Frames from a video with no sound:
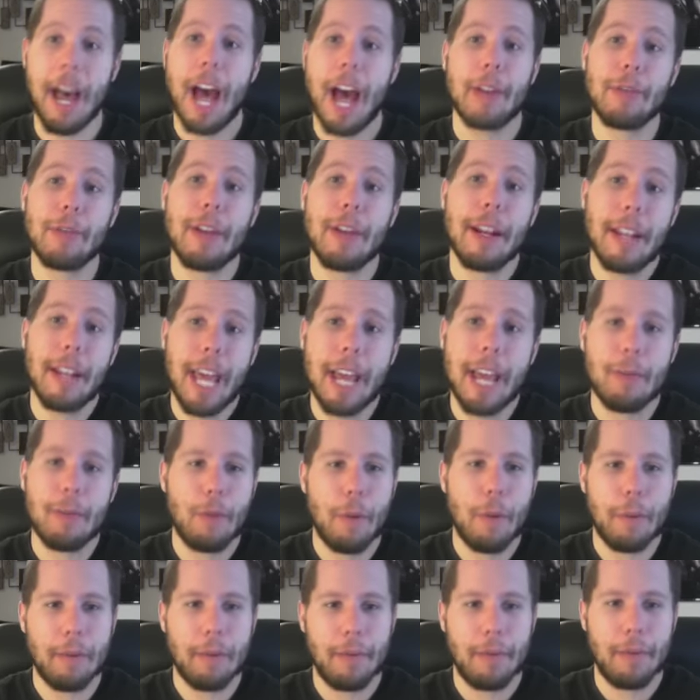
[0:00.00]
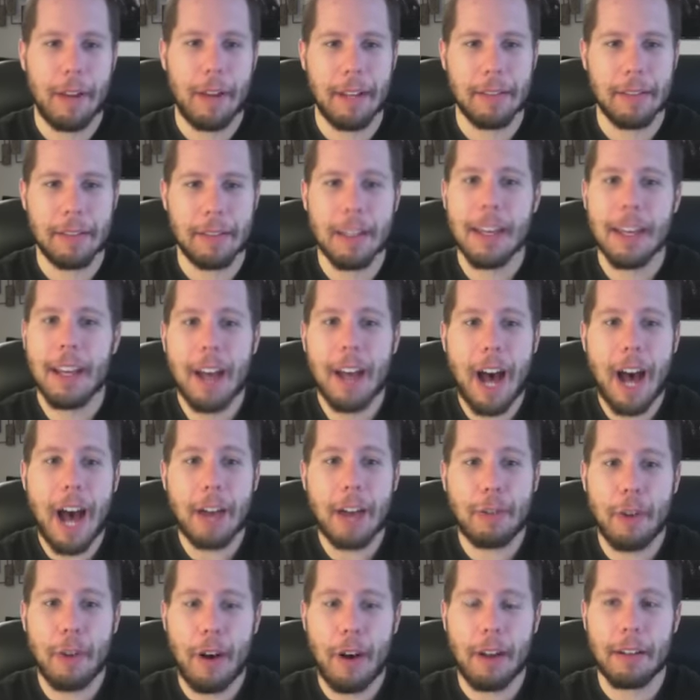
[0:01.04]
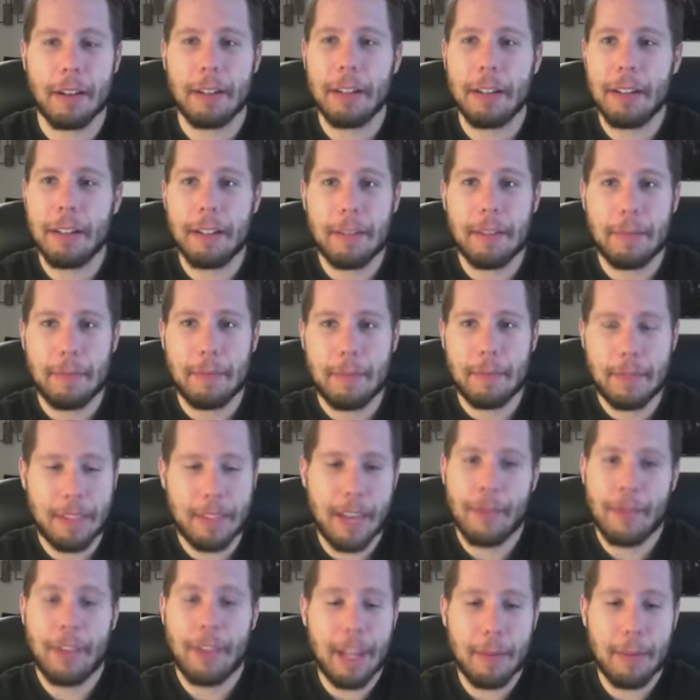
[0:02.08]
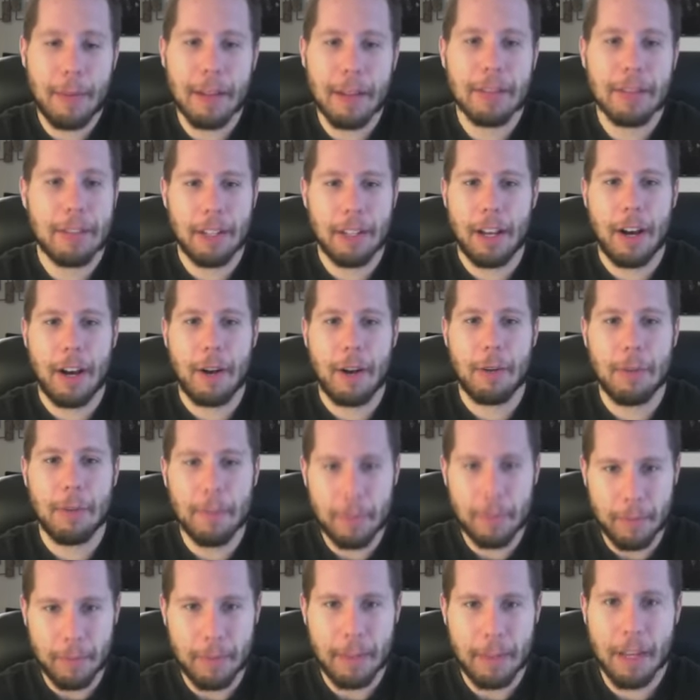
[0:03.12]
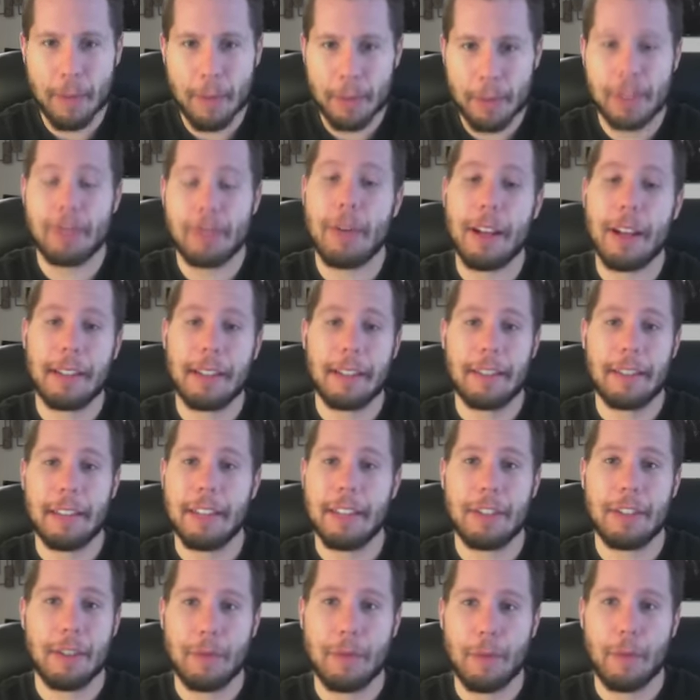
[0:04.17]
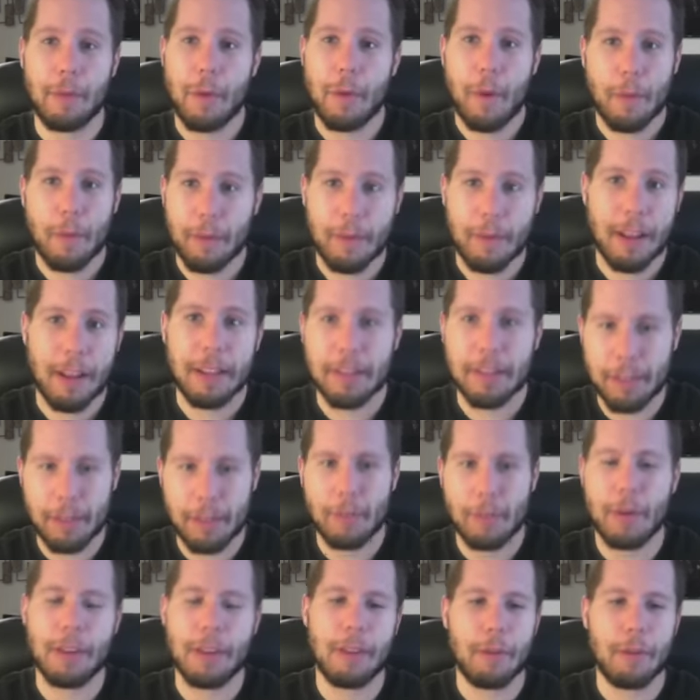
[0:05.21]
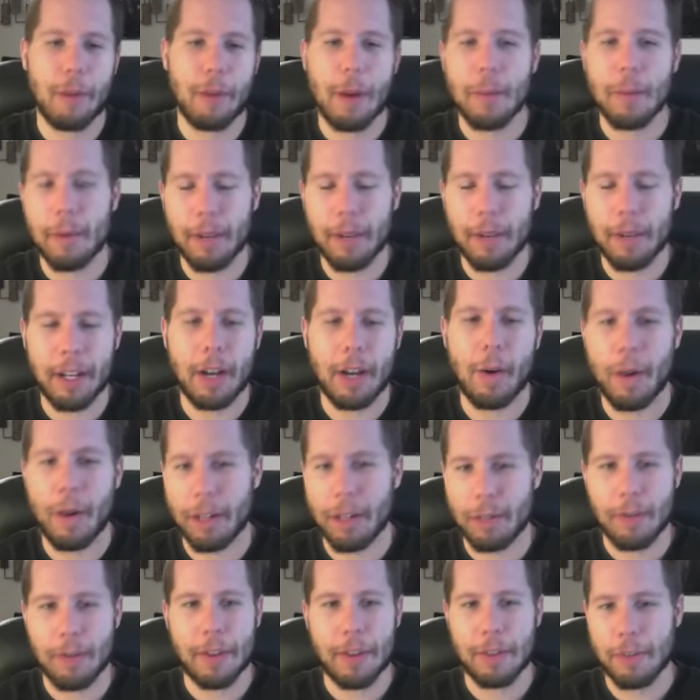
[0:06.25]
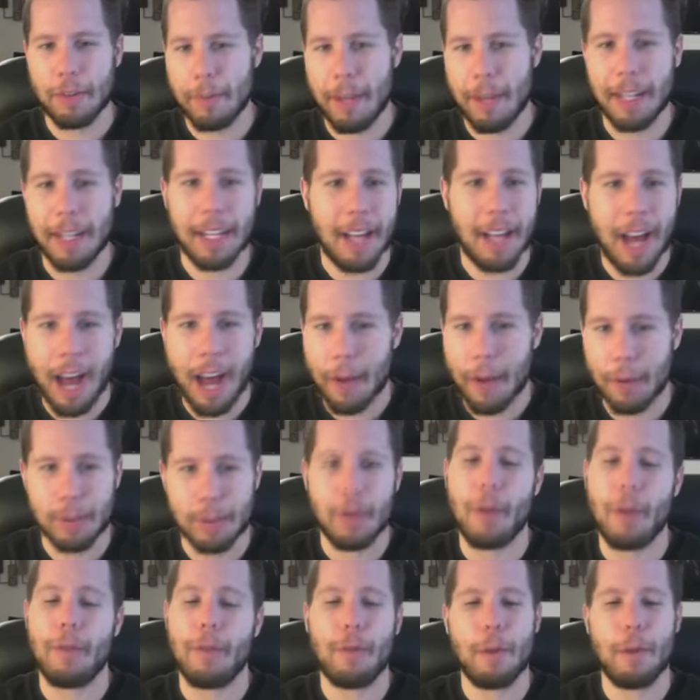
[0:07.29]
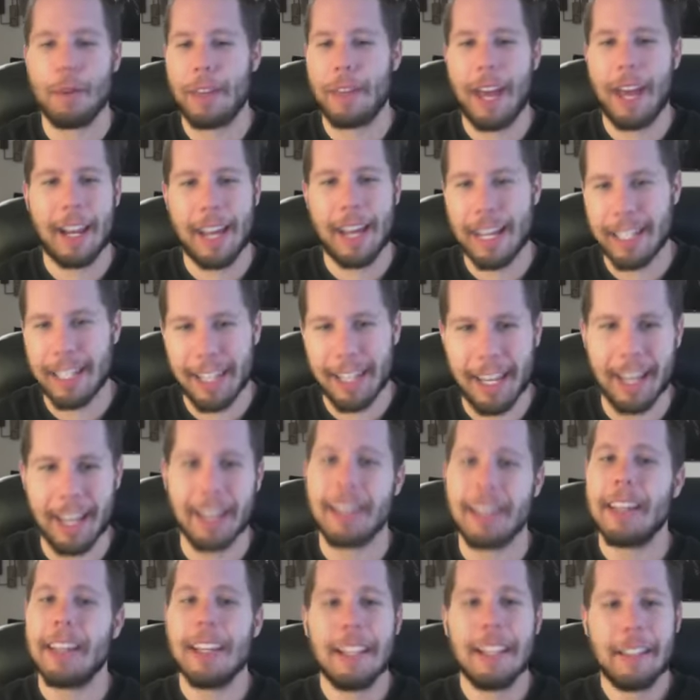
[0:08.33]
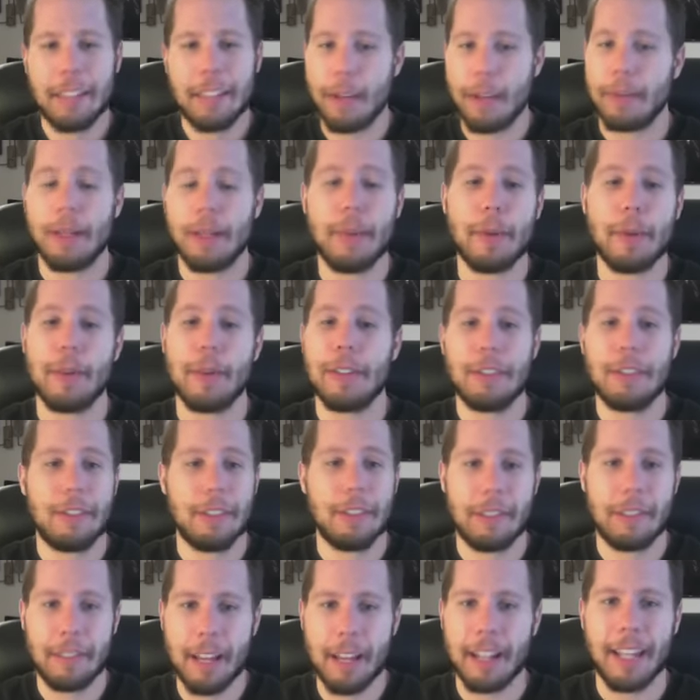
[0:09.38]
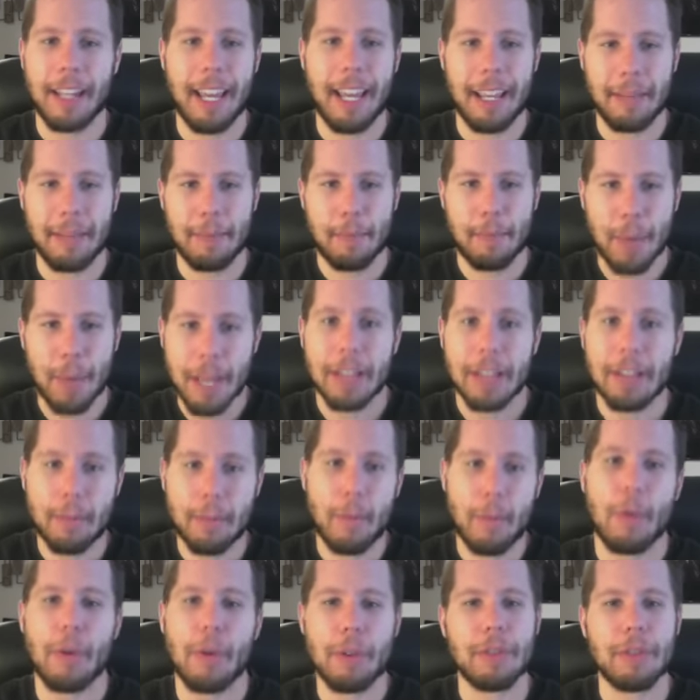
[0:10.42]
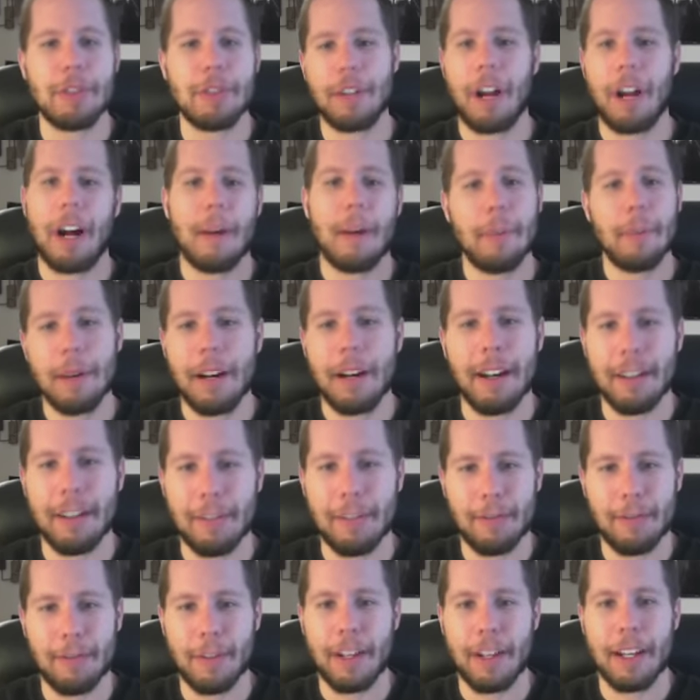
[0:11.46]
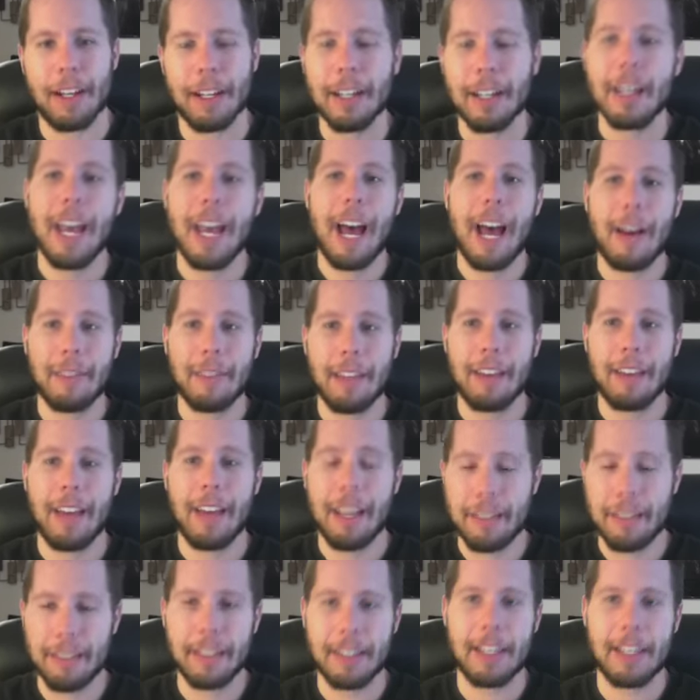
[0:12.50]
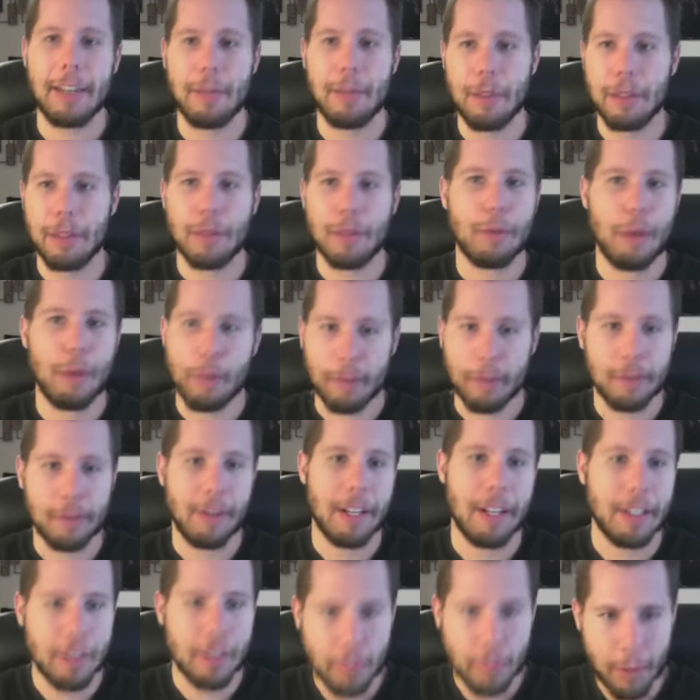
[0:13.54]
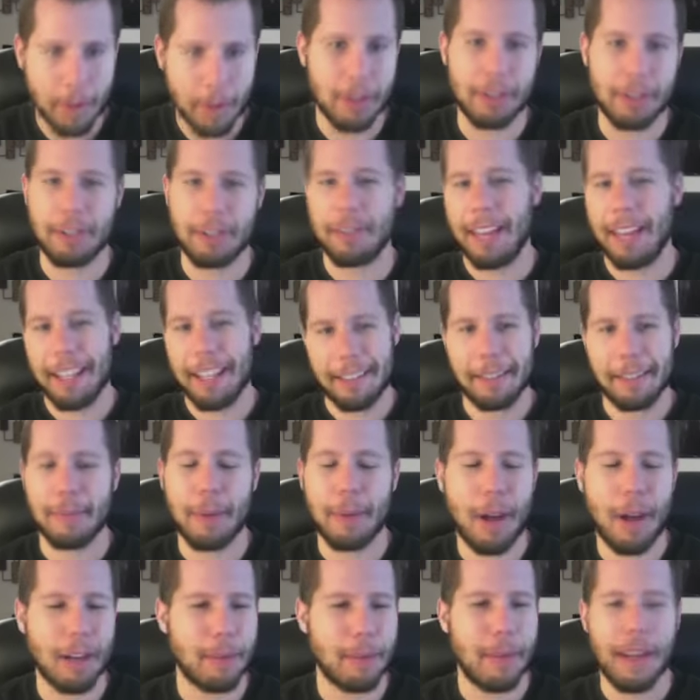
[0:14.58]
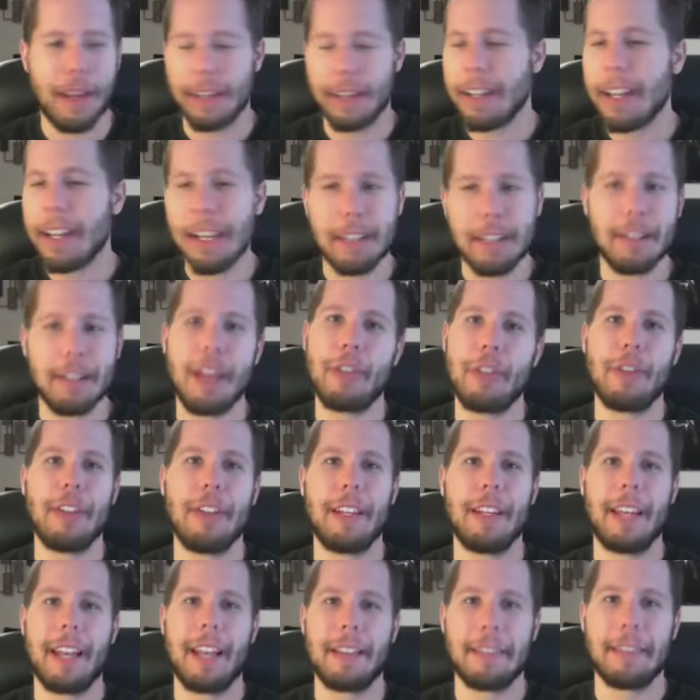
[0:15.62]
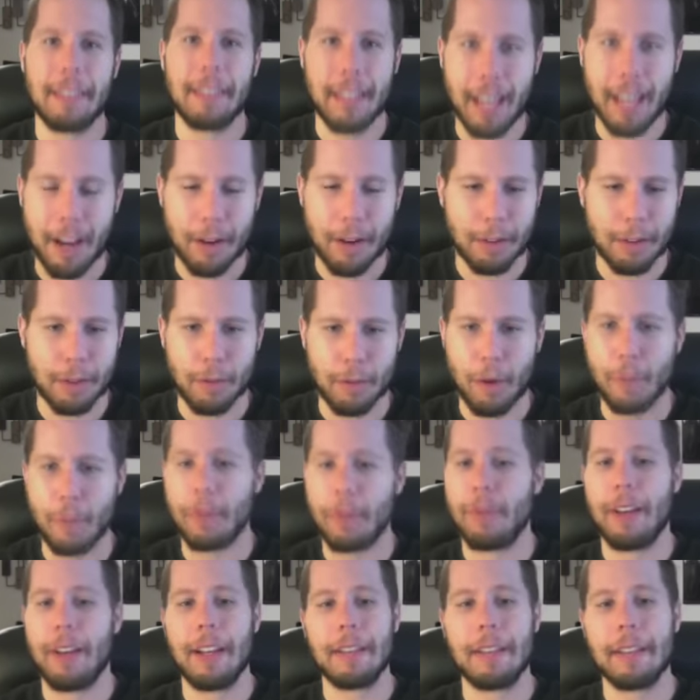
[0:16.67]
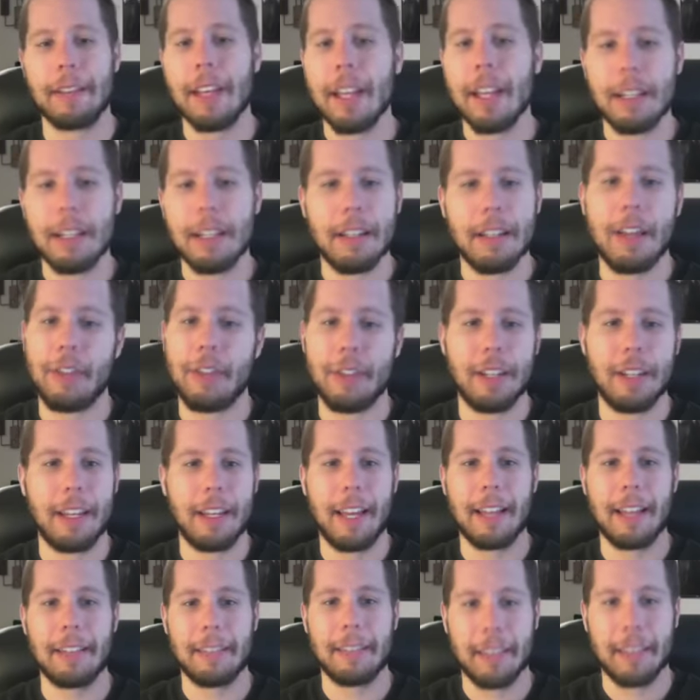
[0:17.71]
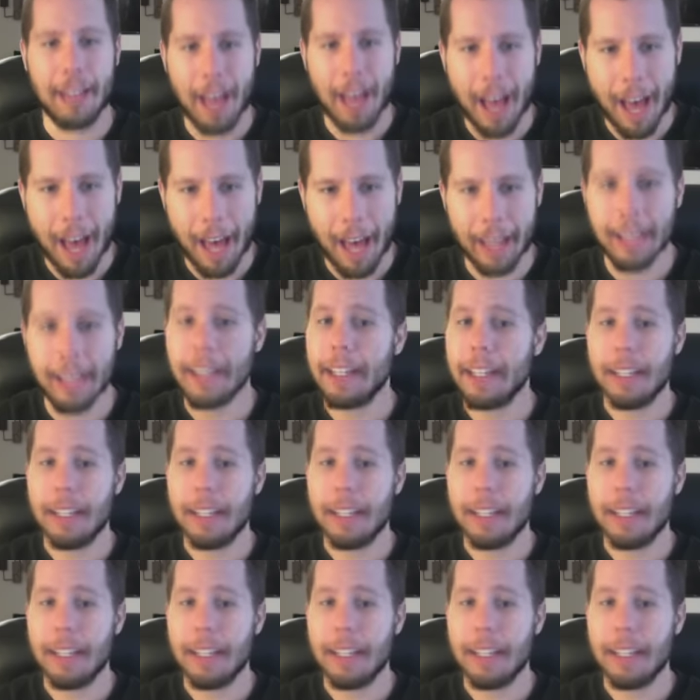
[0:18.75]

I do not hate Roman Reigns. I thought 7-8 months ago, it was the right decision for Roman Reigns to win the Rumble and go on to WrestleMania. I was all for that idea. WWE's just done a piss-poor job of how they executed the Roman Reigns push. That's the bottom line. Nothing against the character Roman Reigns. Nothing against the guy.